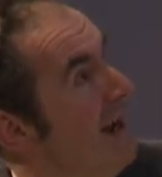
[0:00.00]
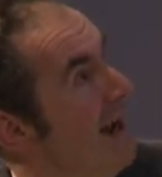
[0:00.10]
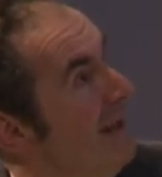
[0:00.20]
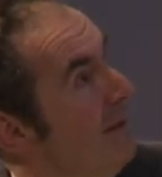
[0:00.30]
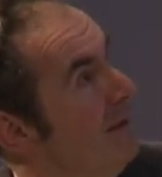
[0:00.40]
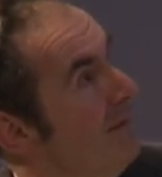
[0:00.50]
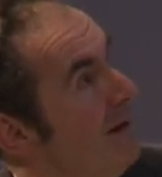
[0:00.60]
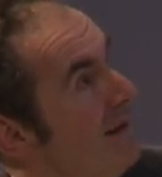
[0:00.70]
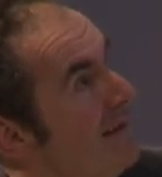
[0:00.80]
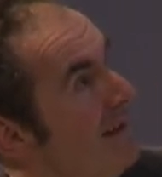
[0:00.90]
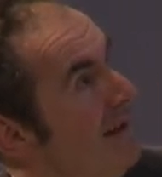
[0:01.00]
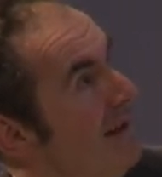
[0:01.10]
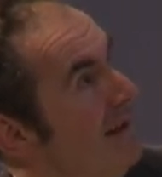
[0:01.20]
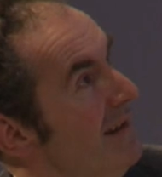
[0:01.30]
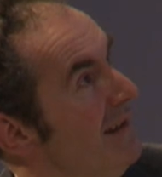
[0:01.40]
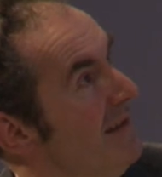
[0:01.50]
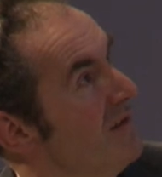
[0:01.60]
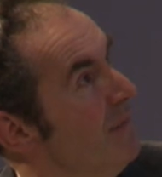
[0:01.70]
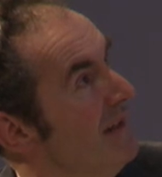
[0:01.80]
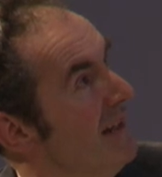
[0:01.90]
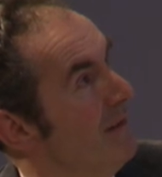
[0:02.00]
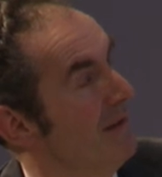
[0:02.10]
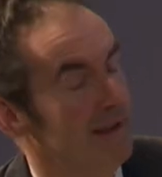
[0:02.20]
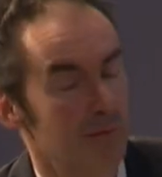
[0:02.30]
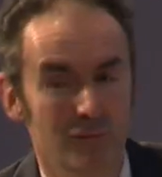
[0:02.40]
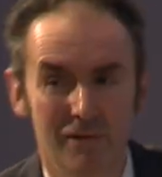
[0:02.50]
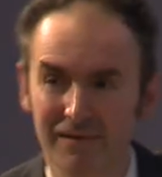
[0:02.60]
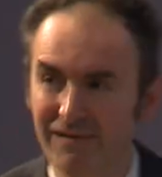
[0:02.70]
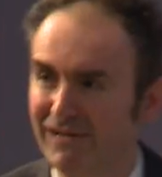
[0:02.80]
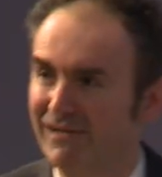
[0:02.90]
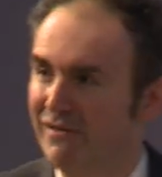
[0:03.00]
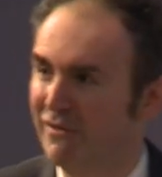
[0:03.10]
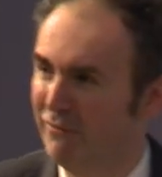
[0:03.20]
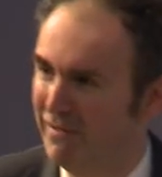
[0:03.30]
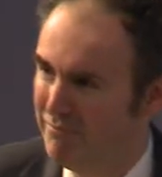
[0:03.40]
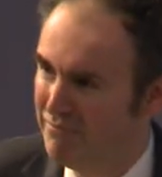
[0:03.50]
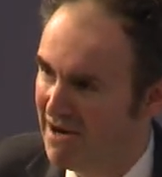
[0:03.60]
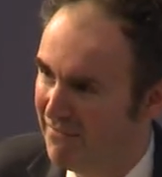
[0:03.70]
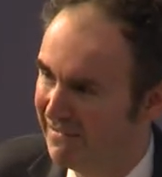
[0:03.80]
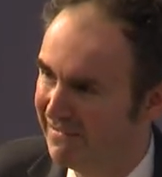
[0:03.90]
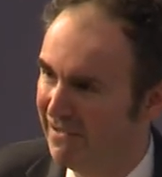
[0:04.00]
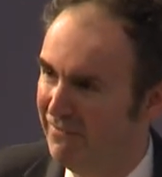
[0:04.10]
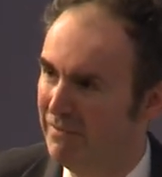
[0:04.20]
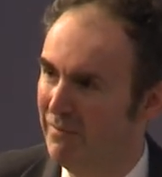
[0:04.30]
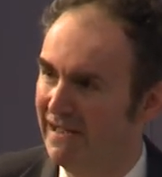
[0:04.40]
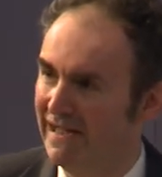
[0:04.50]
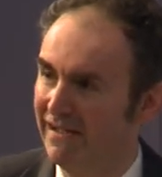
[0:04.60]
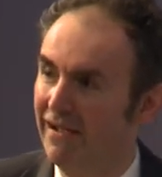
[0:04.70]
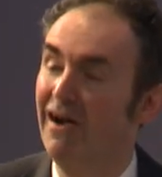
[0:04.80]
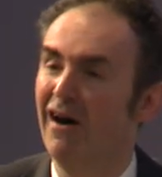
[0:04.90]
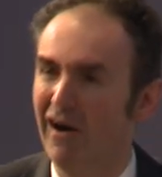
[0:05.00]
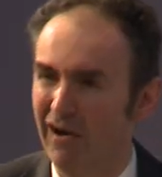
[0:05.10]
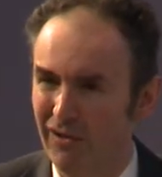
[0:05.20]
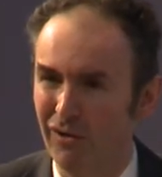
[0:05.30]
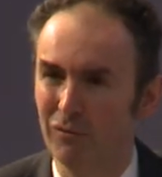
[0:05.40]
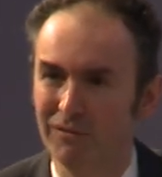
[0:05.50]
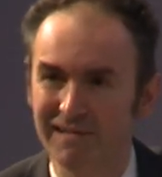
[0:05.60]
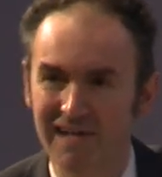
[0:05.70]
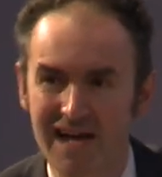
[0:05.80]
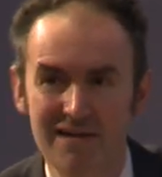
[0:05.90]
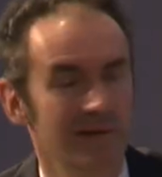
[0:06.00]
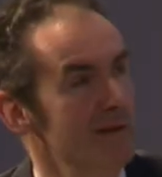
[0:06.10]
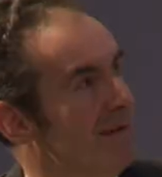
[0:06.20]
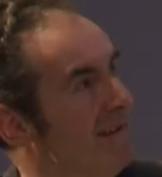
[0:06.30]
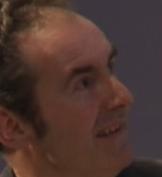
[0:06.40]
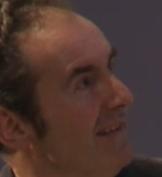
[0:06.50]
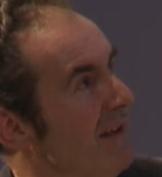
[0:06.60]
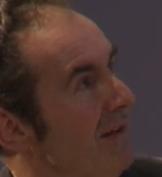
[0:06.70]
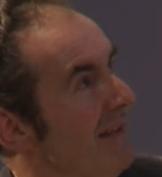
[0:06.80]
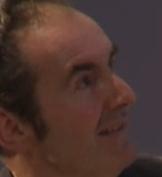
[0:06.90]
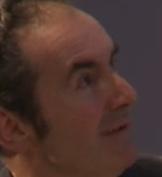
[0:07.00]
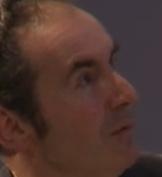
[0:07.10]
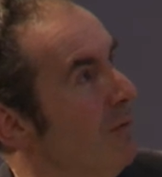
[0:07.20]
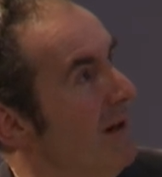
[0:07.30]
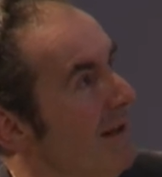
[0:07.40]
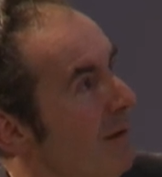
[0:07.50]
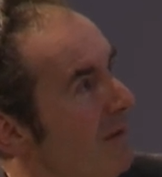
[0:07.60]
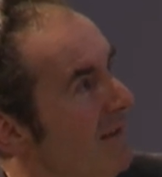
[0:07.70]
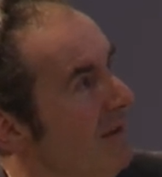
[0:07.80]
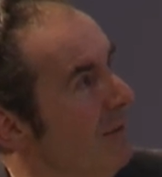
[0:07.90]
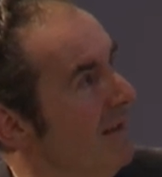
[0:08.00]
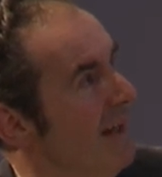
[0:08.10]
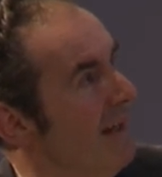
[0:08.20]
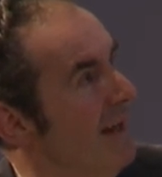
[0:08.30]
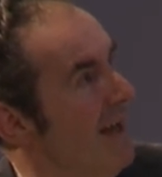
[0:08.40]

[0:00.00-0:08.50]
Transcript: And then we've got Nelson Mandela thinking, what can I do that will embarrass Tony Blair? I'll hold his hand, and you can see Tony doesn't quite know what to do with that.